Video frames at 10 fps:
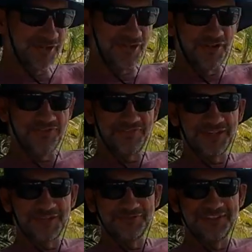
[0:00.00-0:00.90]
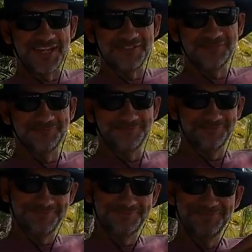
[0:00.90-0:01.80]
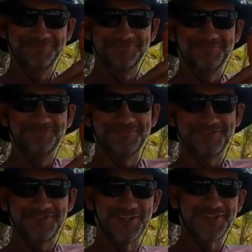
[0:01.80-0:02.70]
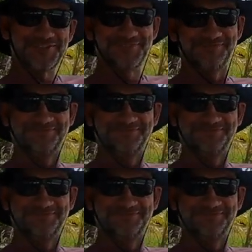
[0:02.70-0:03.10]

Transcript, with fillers: and a half out of ten. Cheers.